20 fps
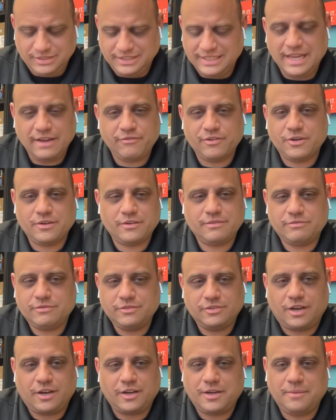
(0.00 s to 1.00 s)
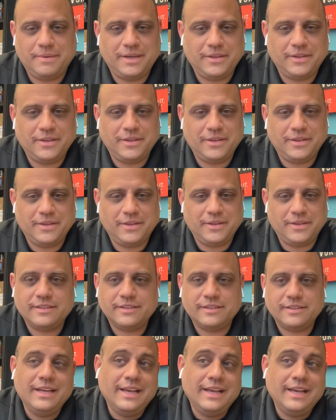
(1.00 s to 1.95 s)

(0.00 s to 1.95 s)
never talk about those things.